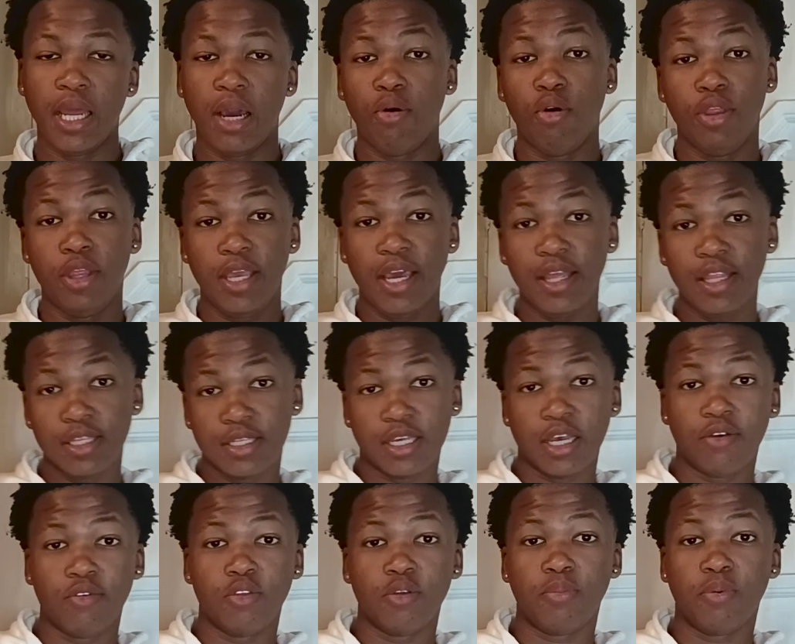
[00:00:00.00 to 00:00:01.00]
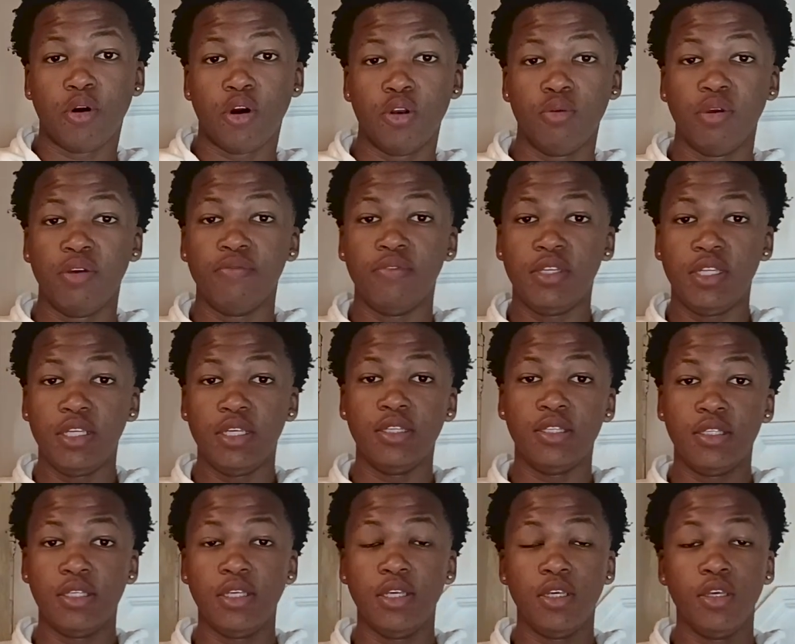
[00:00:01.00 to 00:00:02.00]
Now, on the other side of the phone, we have
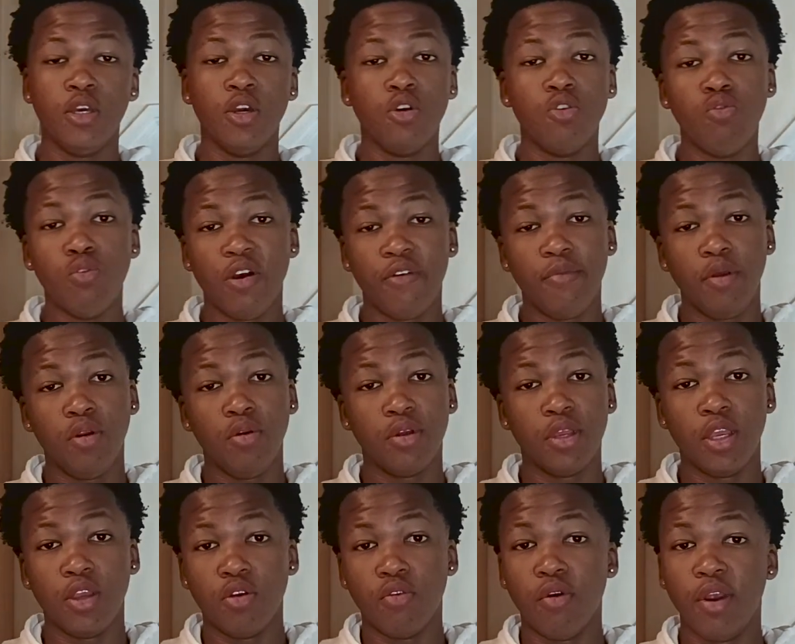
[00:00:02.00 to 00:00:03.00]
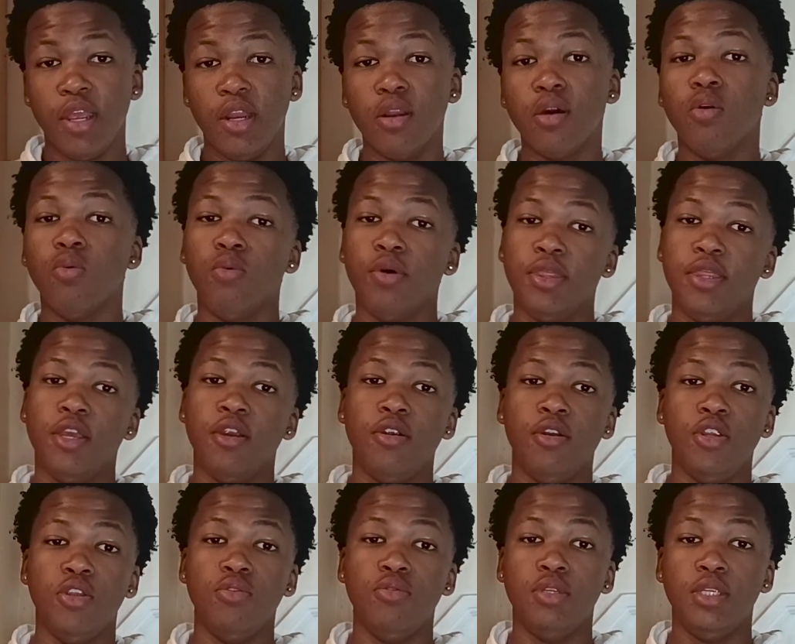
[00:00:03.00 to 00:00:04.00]
DC, who have been looking great with their
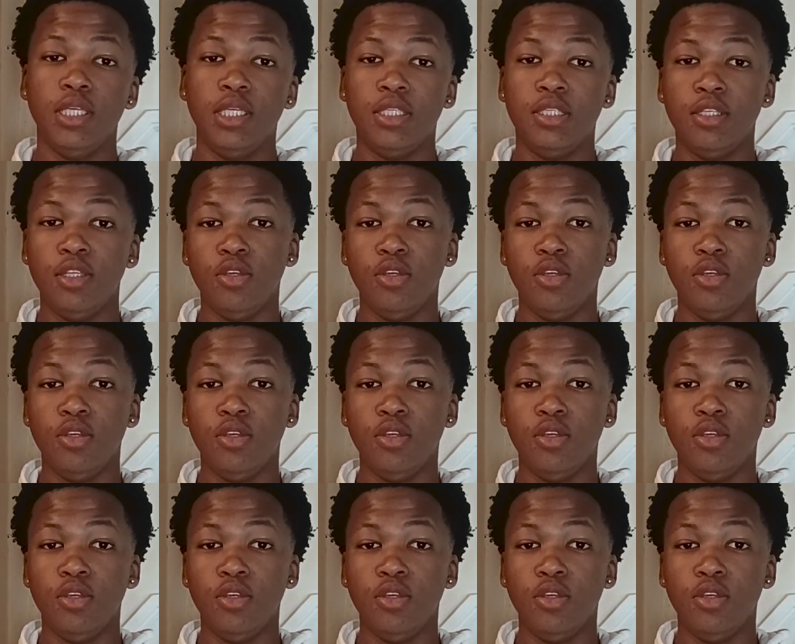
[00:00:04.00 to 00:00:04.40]
new DC